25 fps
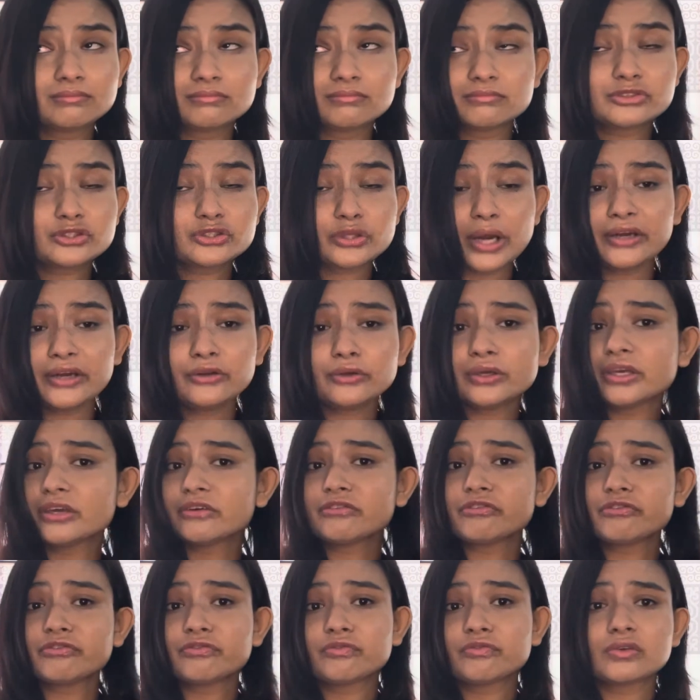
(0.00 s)
try to
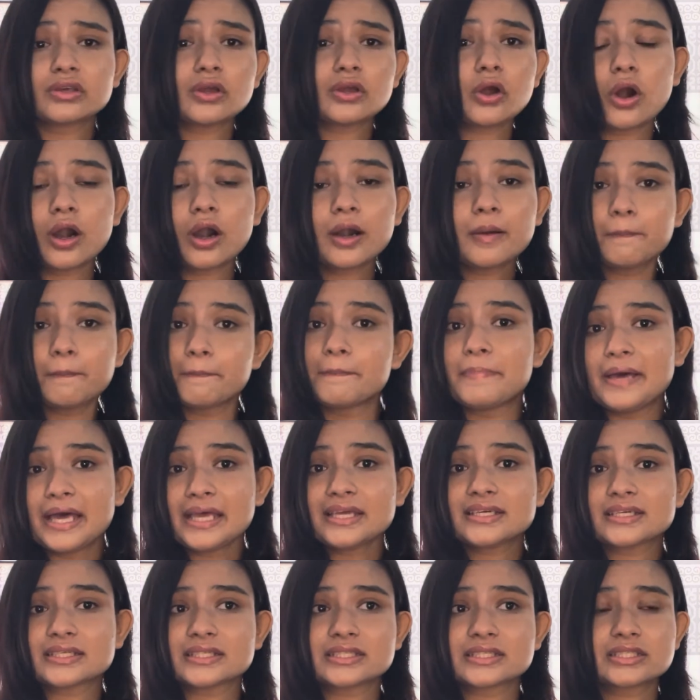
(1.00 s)
give your
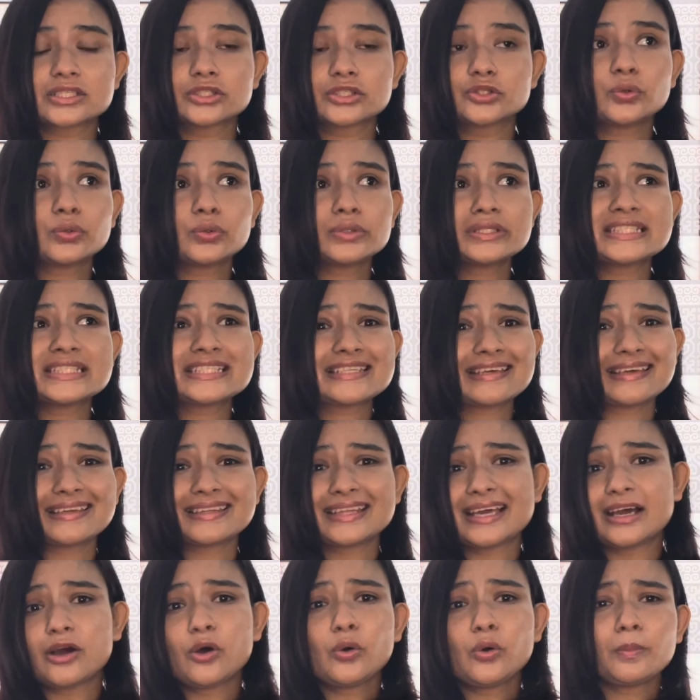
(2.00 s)
best don't say
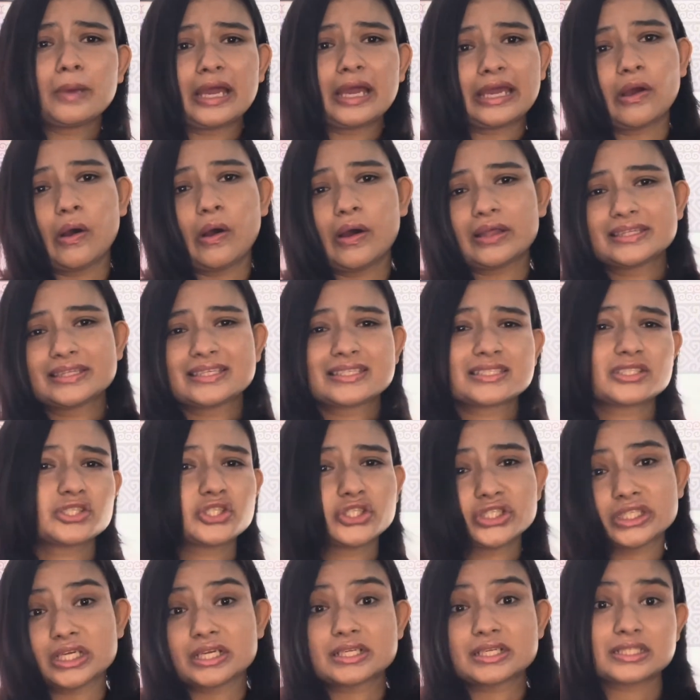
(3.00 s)
that oh my god this is
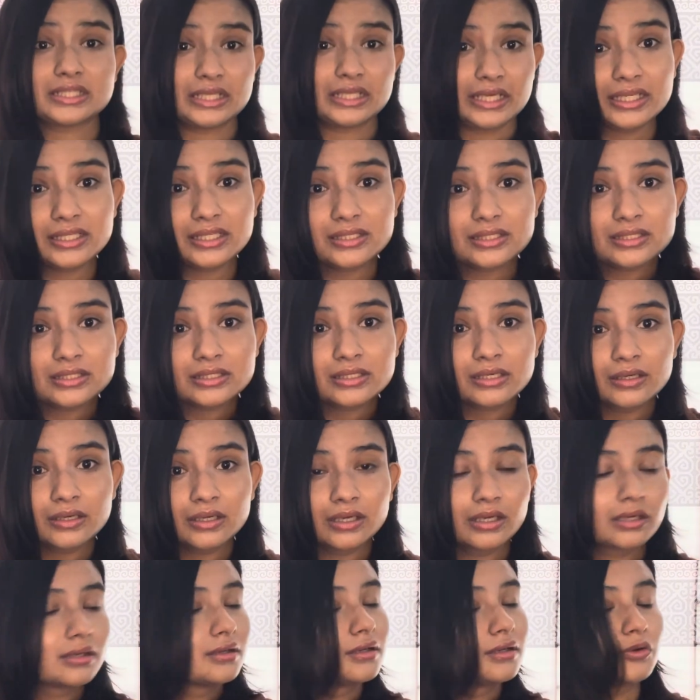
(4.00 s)
just a test
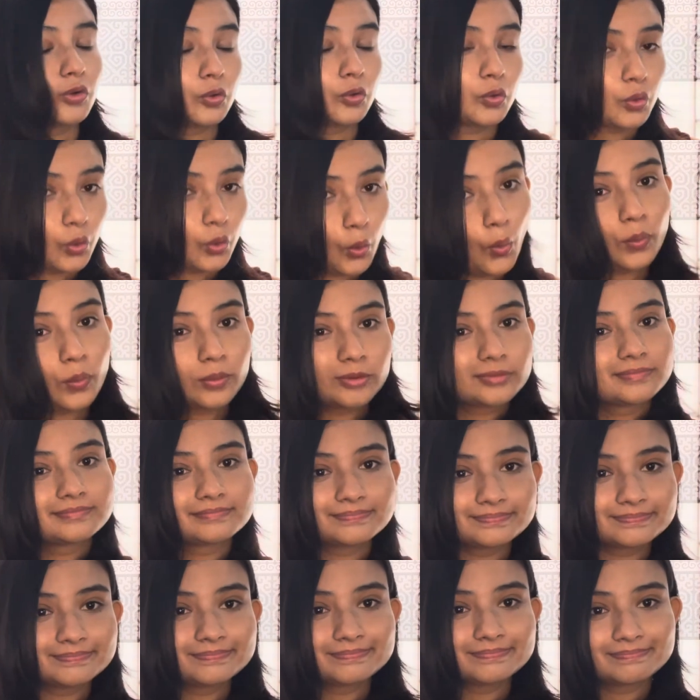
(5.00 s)
no
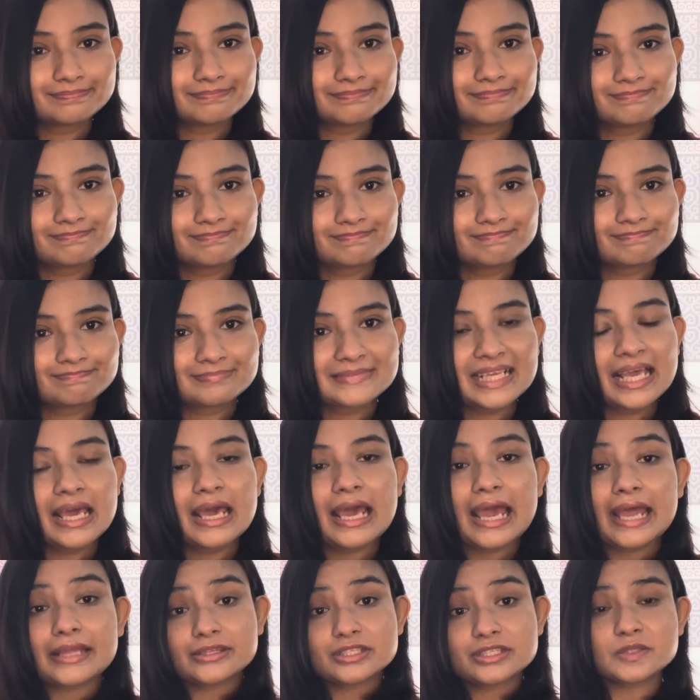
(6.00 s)

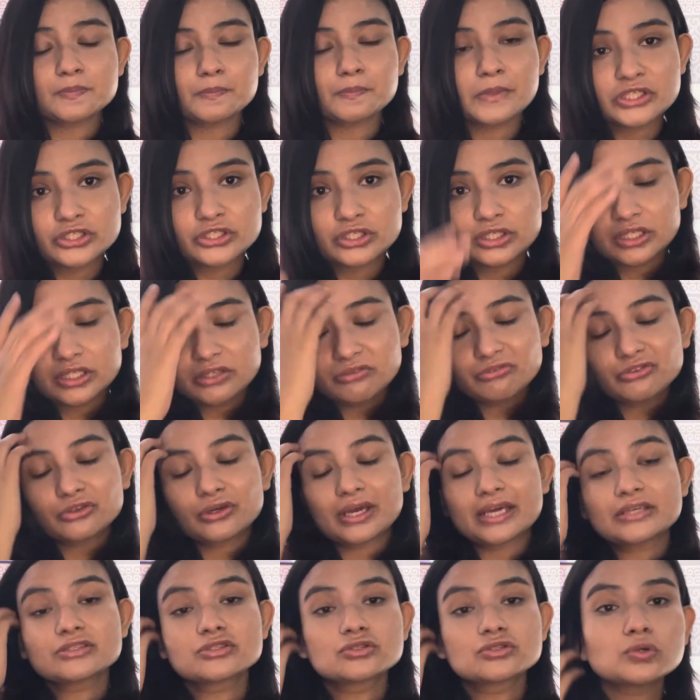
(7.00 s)
and especially if you
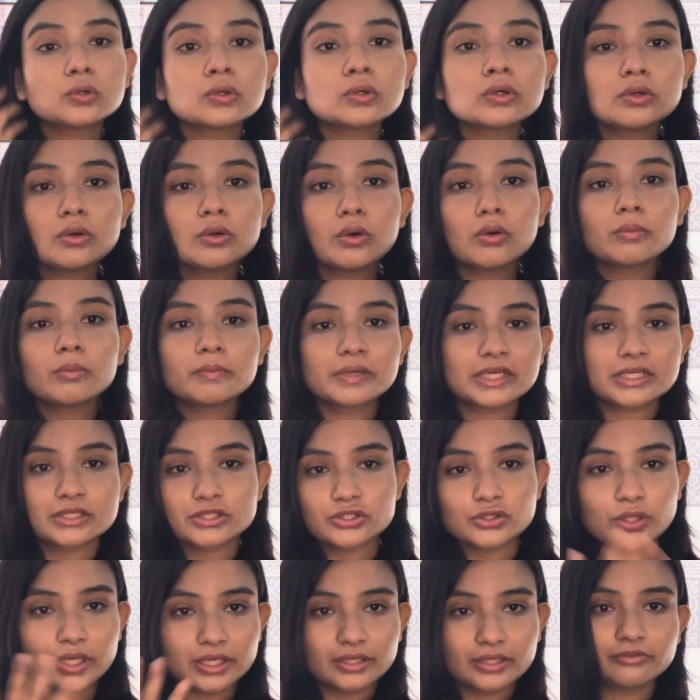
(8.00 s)
guys don't know because
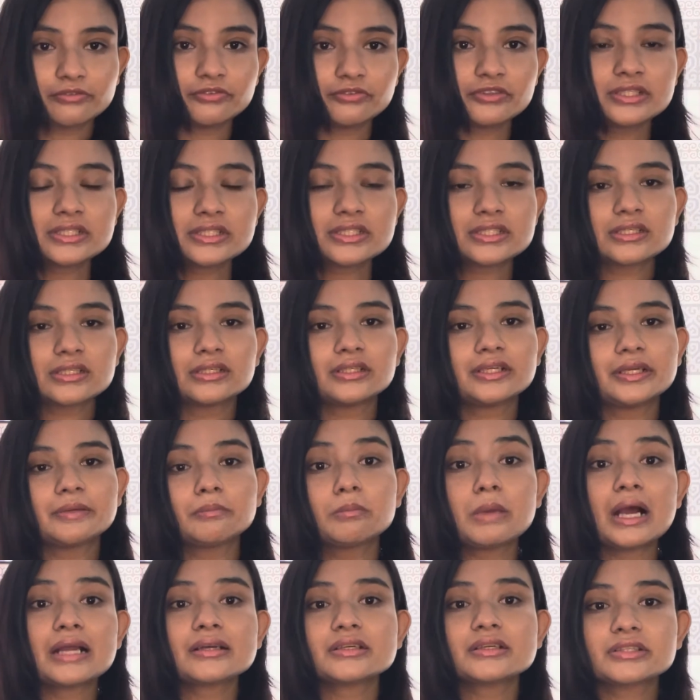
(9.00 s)
you are in first year in
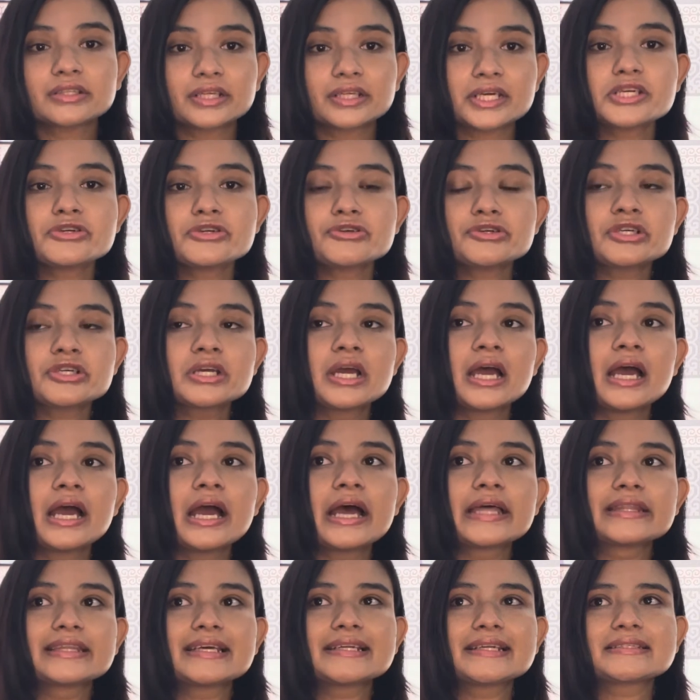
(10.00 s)
Bangladesh
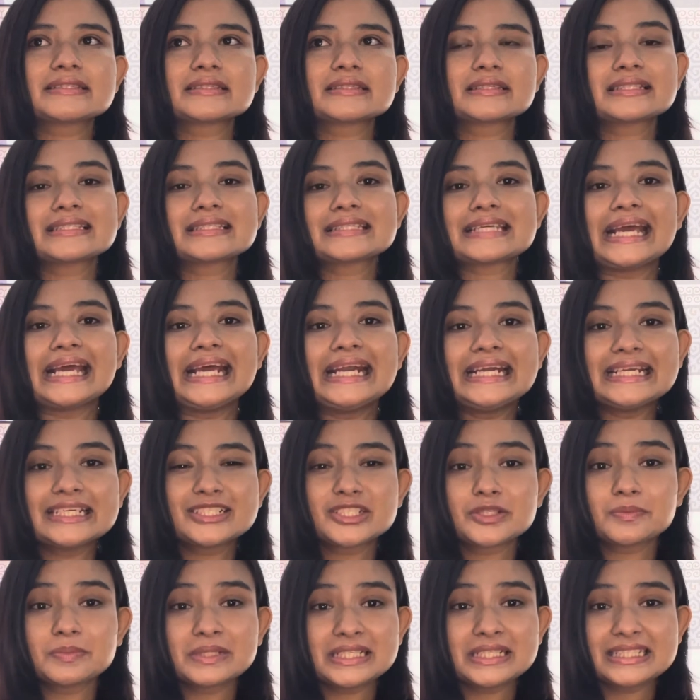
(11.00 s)
there is this
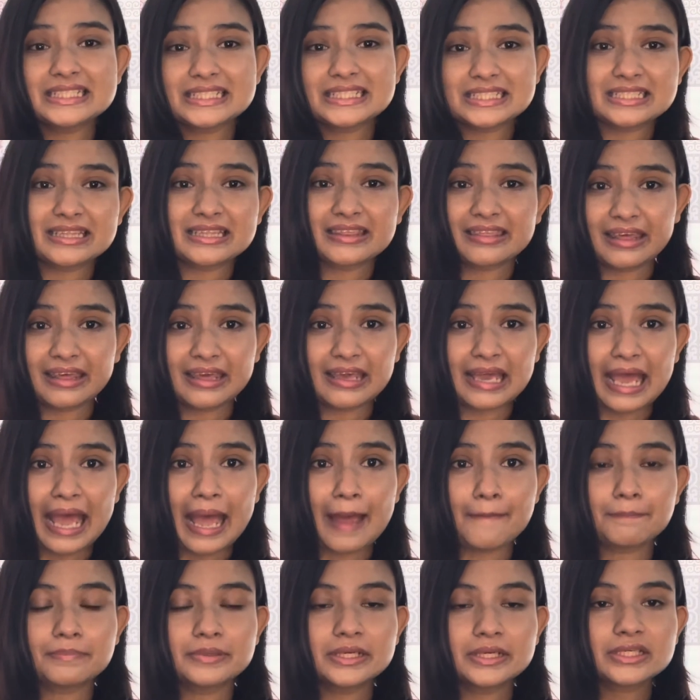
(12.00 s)
eligibility thing
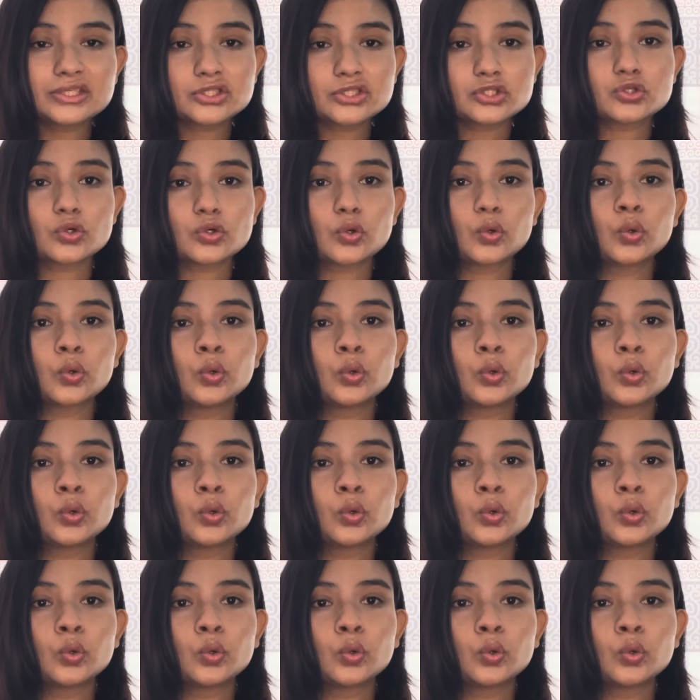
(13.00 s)
happening so